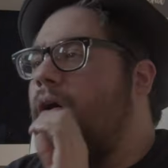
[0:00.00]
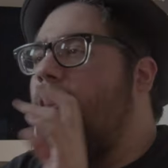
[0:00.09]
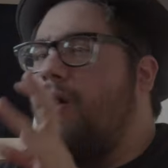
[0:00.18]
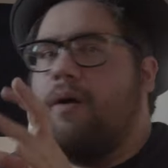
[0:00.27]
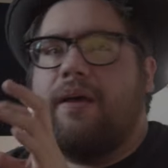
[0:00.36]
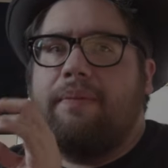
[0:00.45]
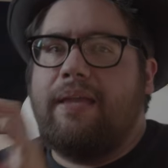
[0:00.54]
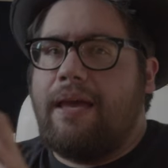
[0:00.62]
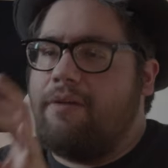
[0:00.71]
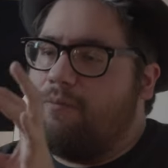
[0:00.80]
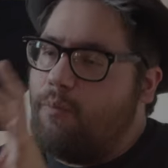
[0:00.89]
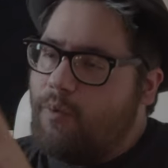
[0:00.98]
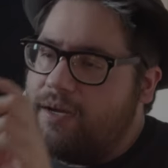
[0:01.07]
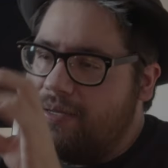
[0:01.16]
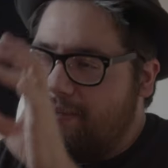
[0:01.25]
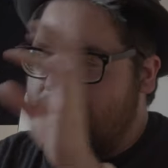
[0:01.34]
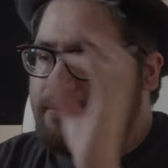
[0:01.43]
all coming out of
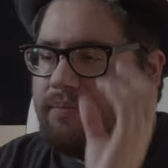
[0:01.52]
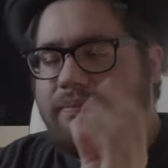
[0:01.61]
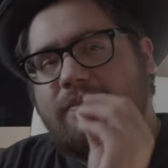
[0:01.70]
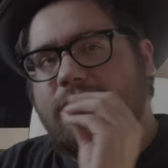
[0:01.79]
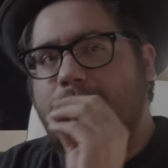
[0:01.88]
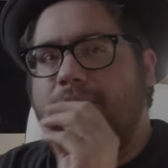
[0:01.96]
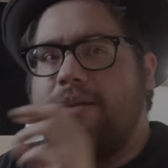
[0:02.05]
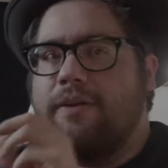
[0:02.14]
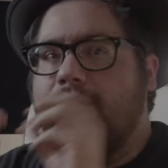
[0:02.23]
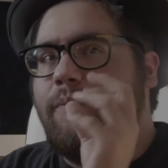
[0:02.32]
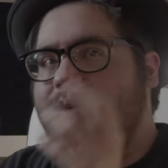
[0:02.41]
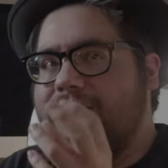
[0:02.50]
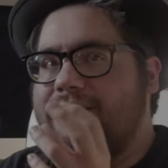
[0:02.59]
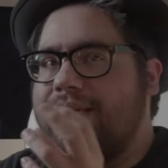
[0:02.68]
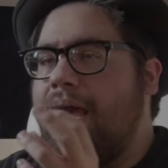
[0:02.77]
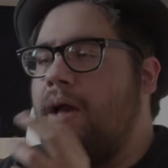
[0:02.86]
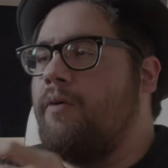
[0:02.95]
one speaker, one
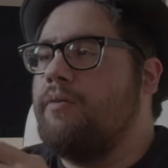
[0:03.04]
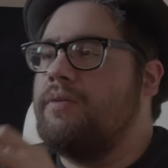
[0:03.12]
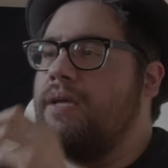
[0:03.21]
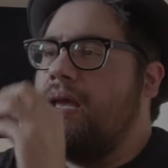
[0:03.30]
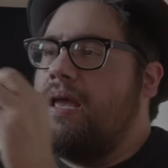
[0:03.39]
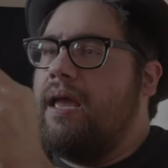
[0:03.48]
sound,